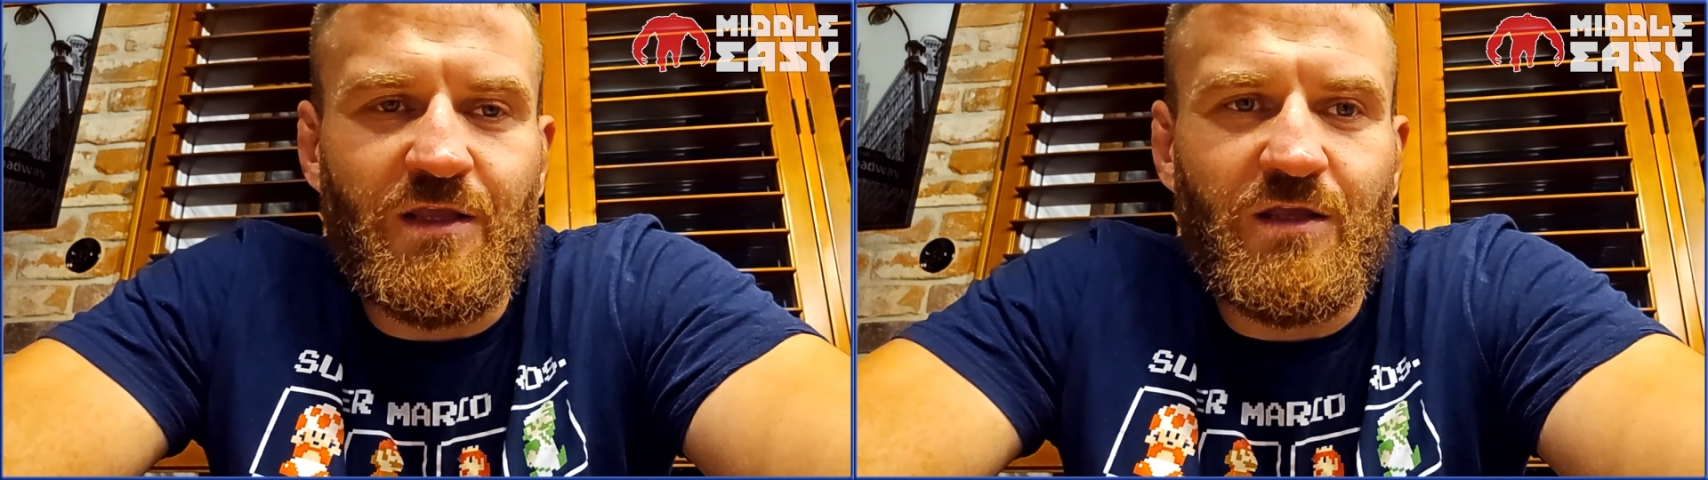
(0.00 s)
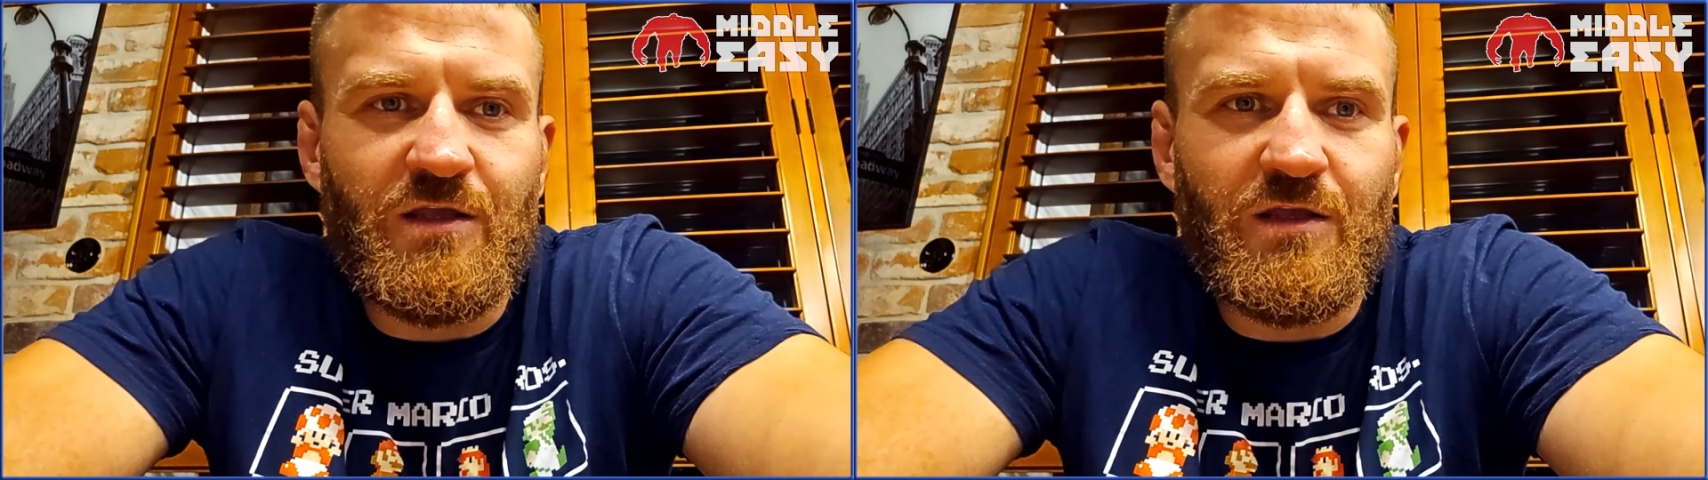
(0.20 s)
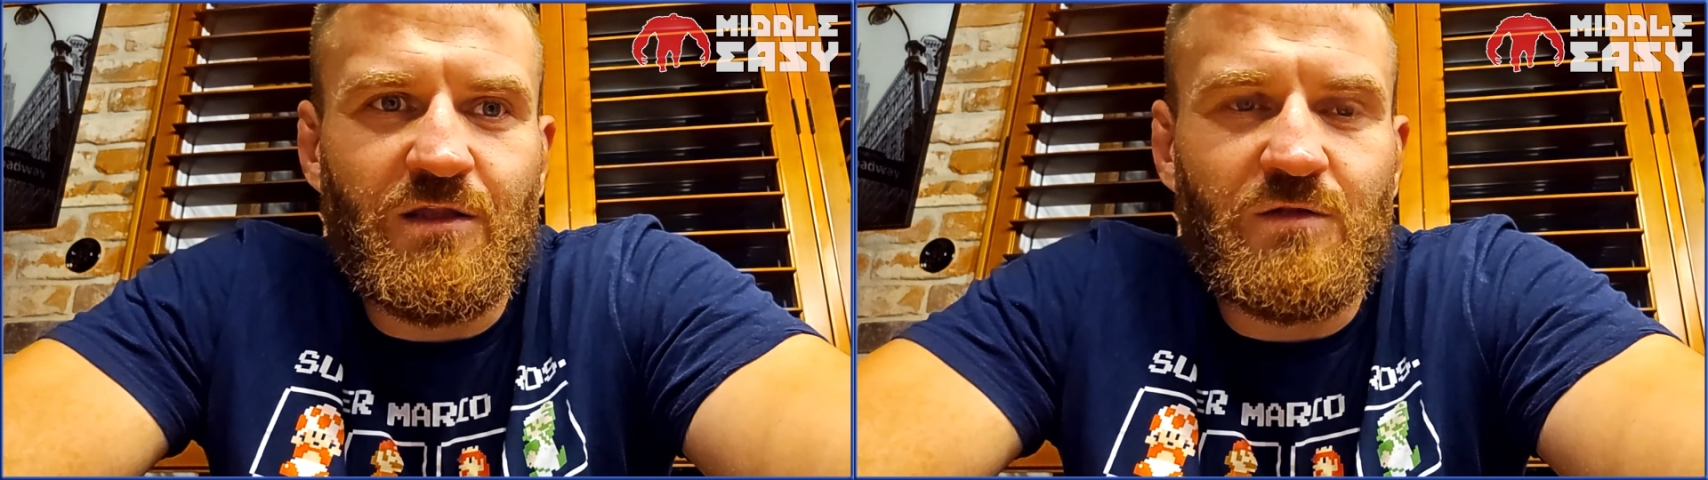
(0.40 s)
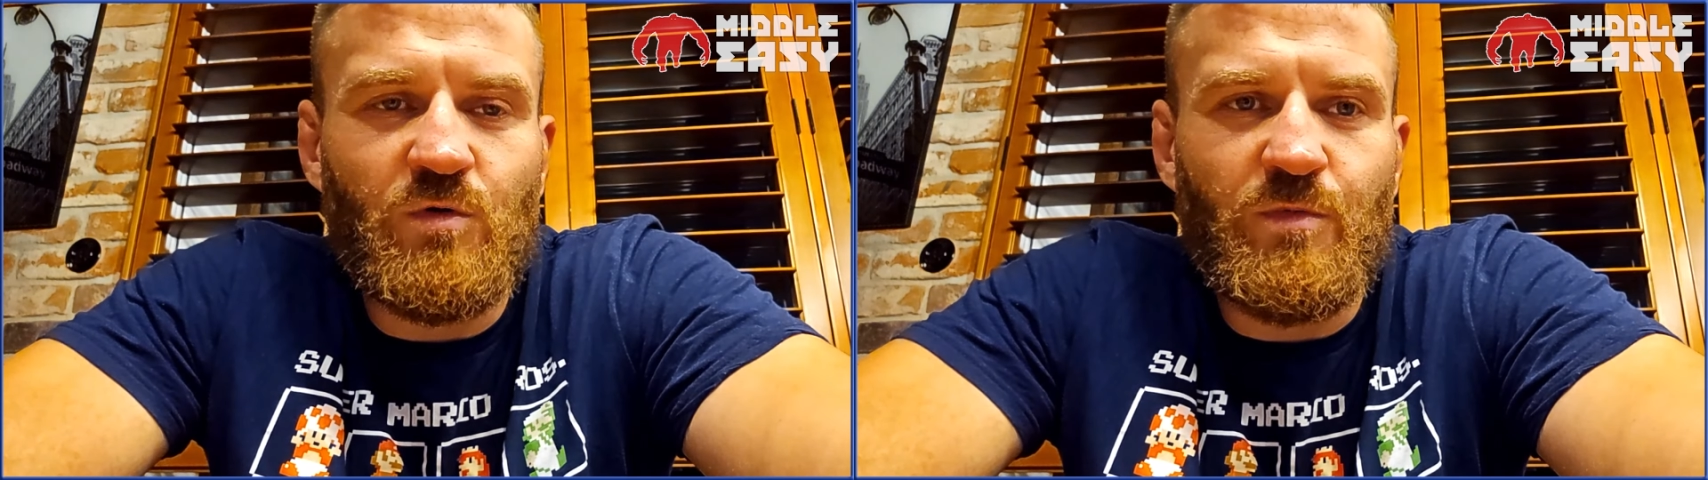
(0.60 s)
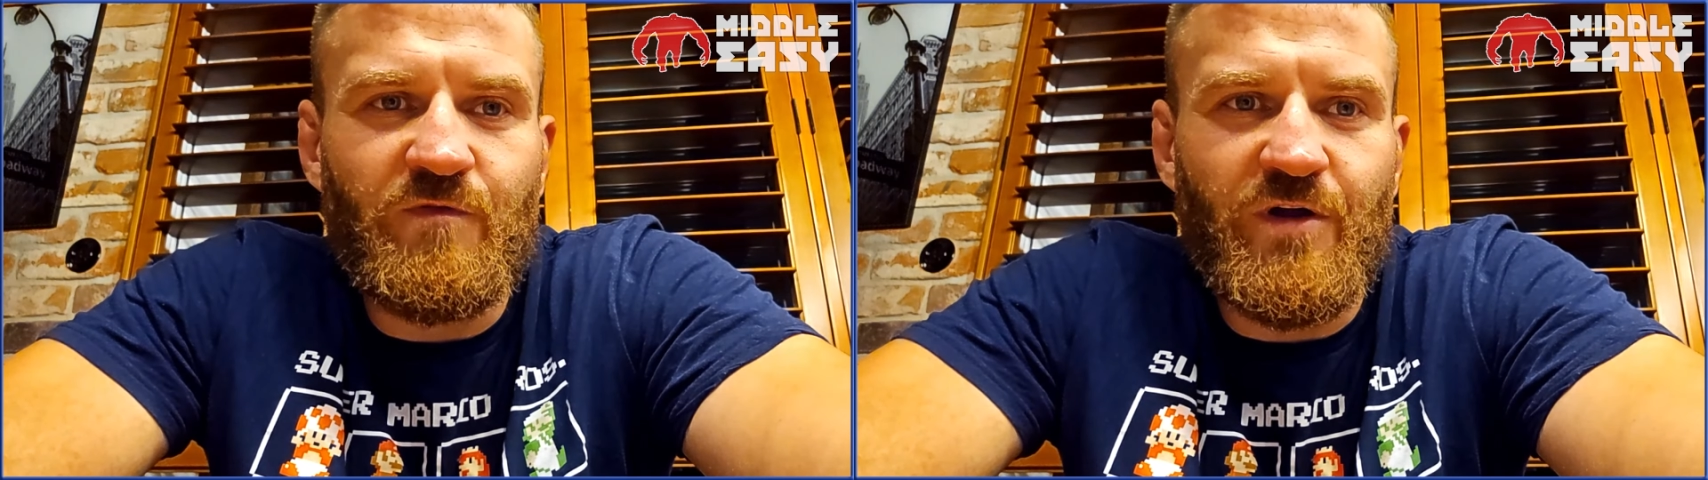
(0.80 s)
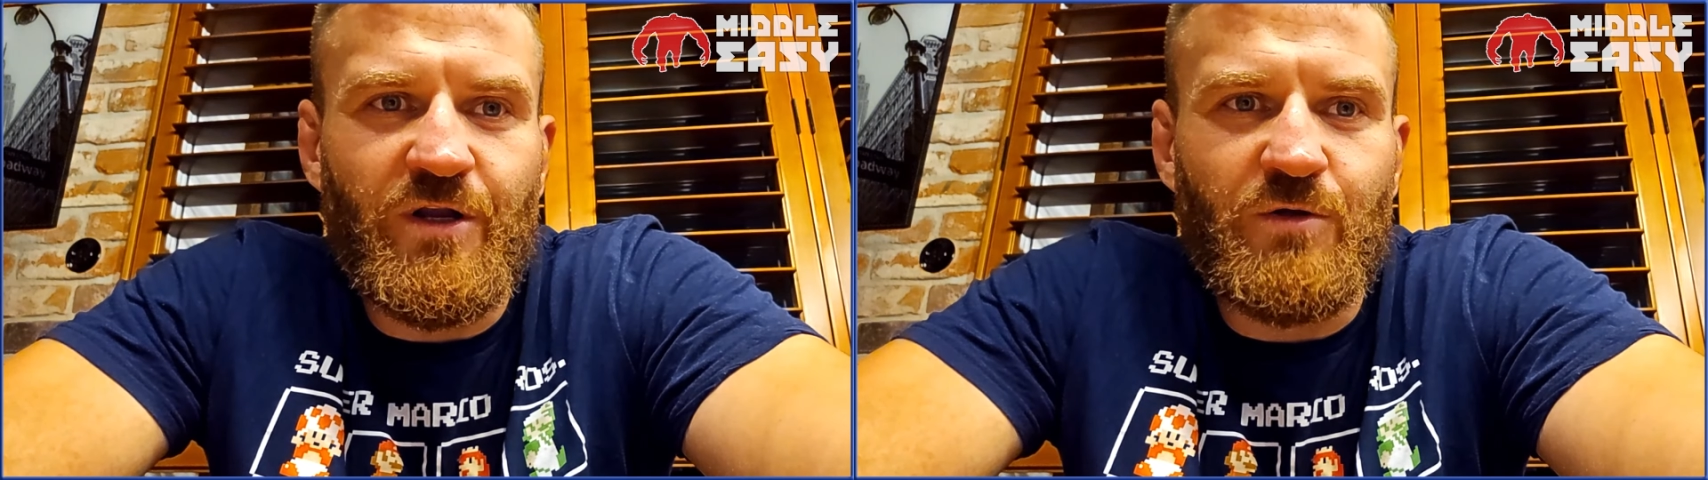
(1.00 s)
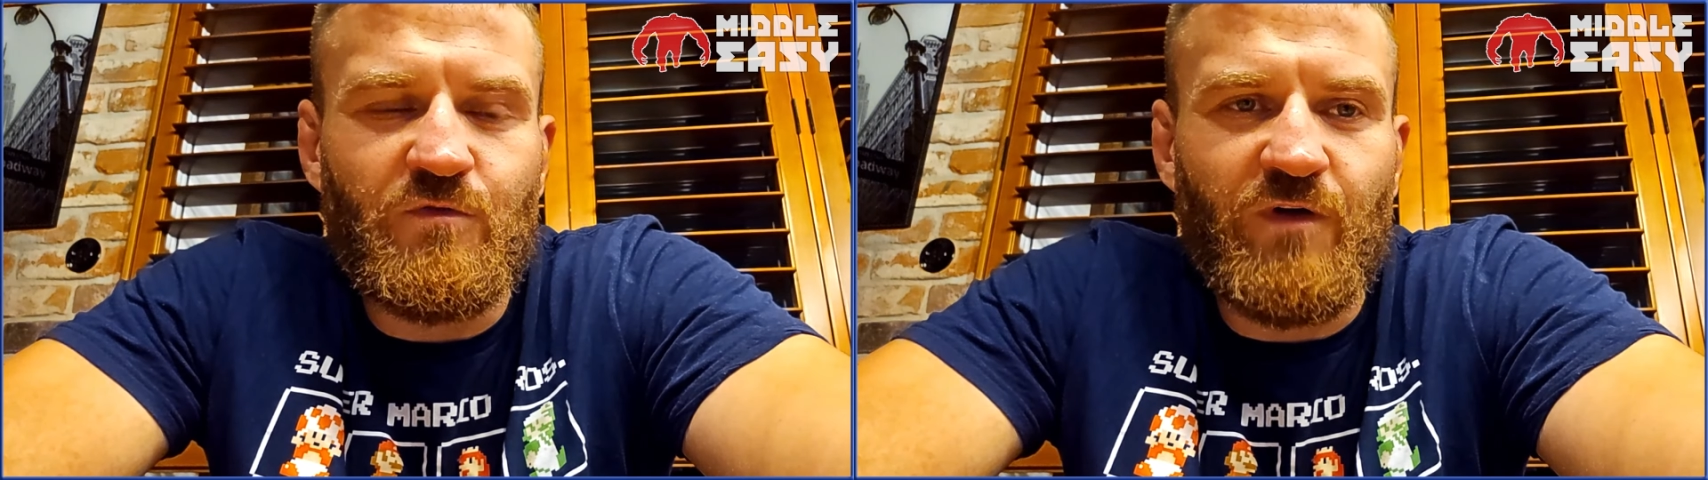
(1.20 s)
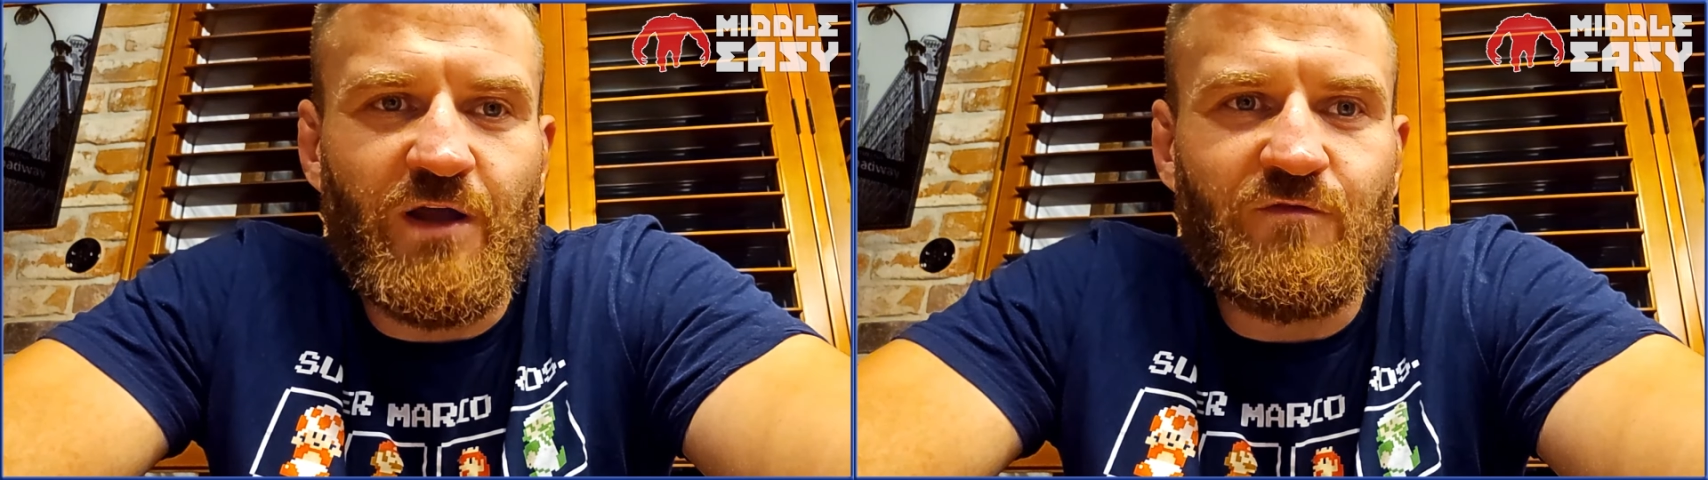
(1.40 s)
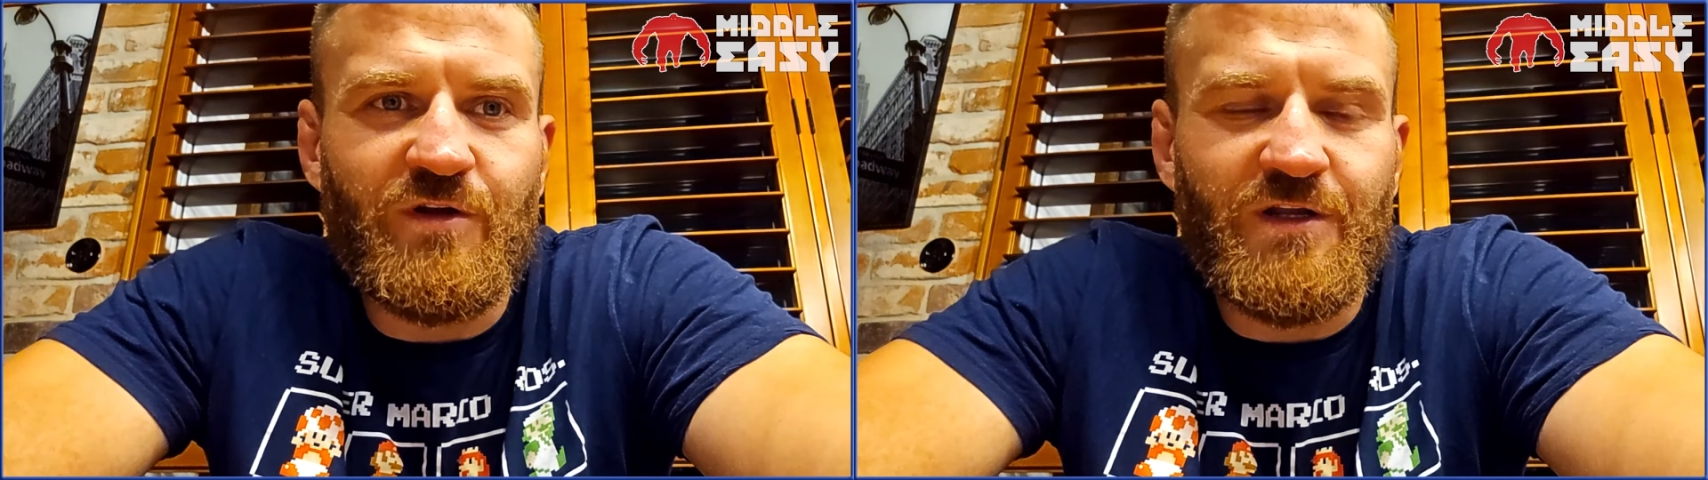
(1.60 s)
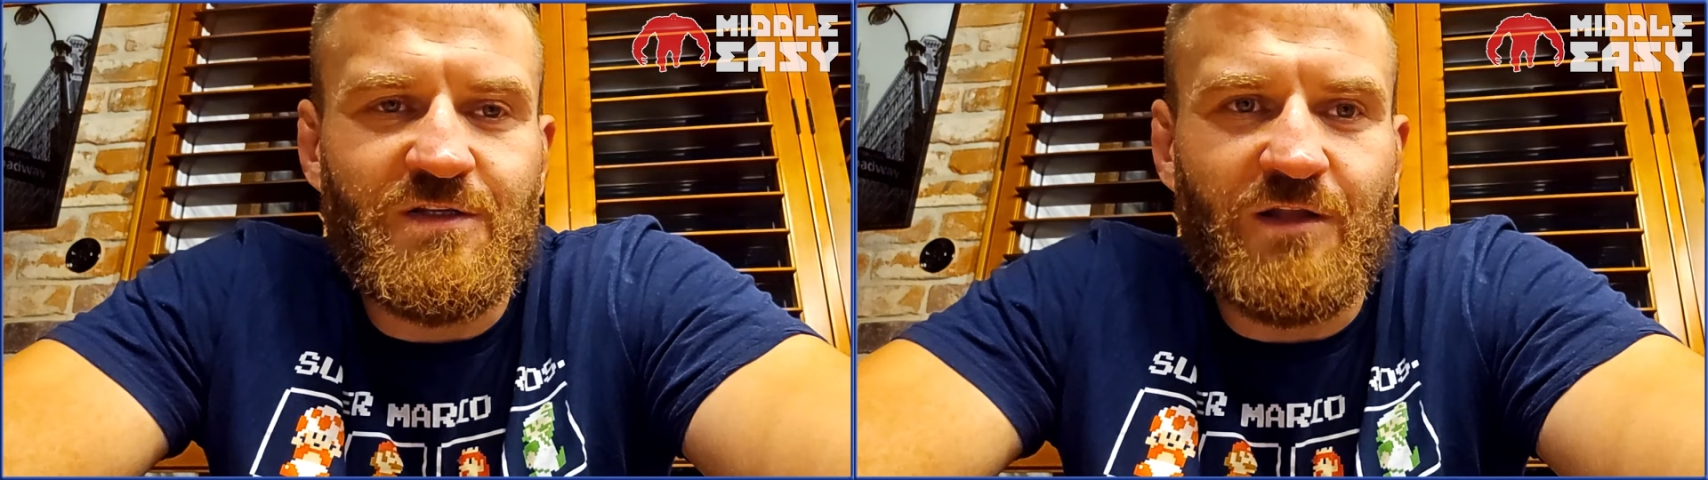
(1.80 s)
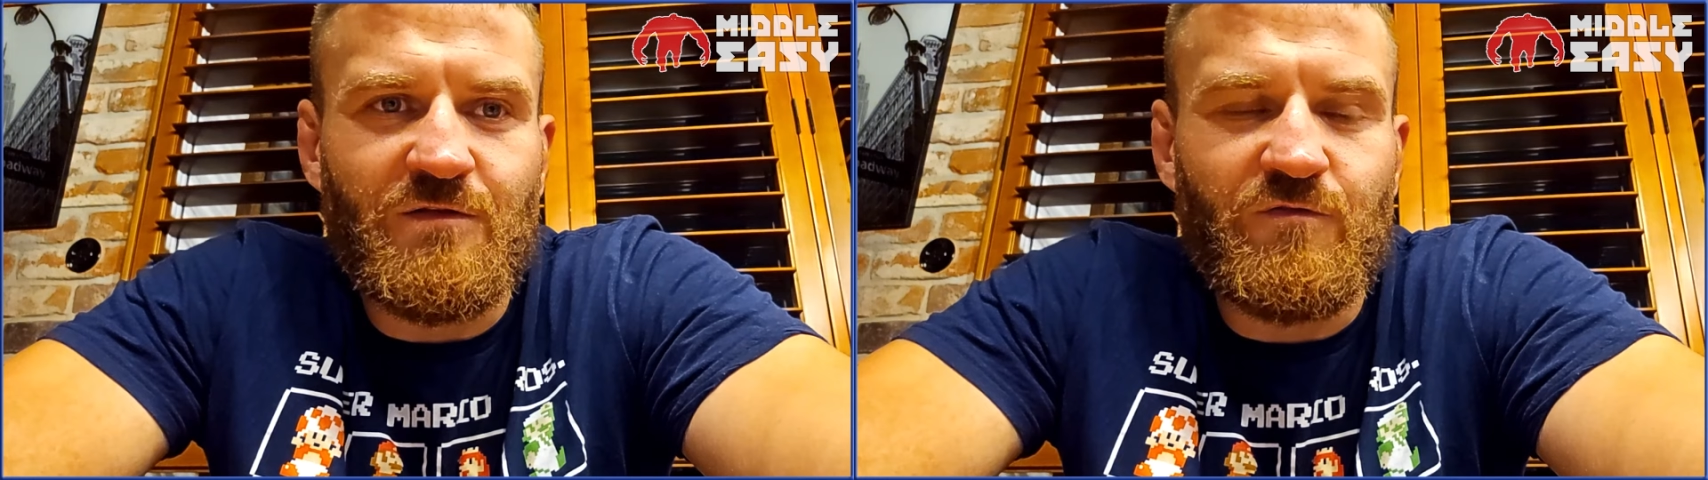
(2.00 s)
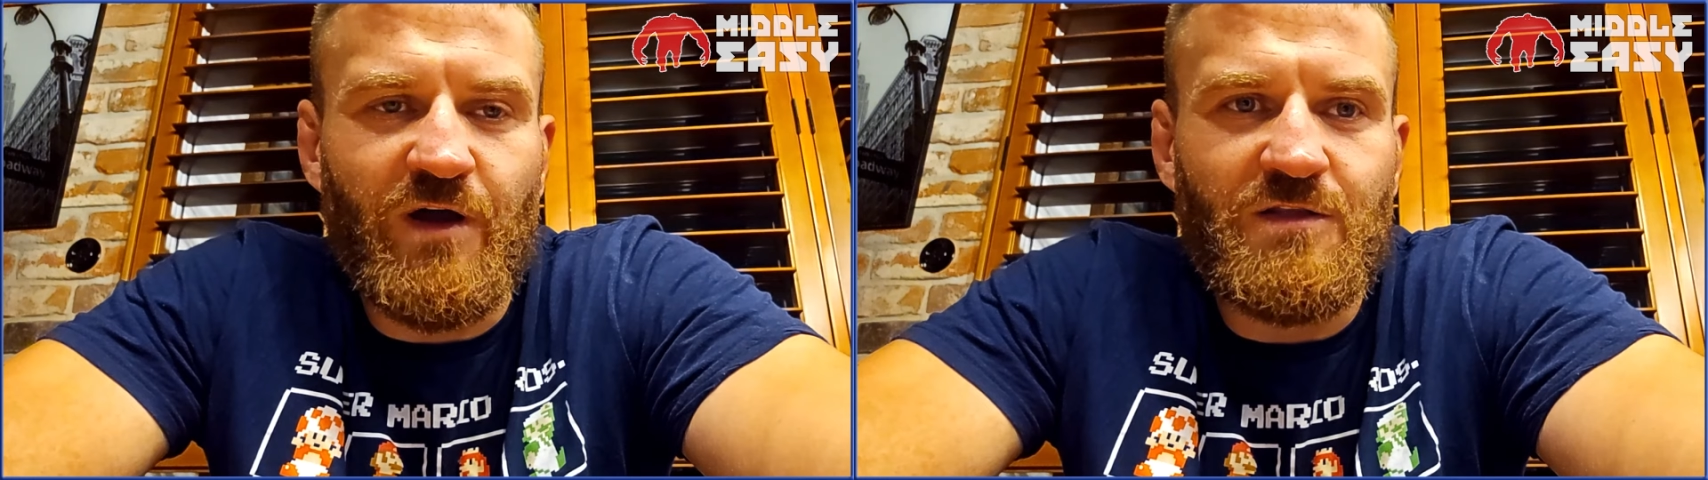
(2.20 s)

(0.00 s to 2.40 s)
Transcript: this will be a very good fight, very exciting fight.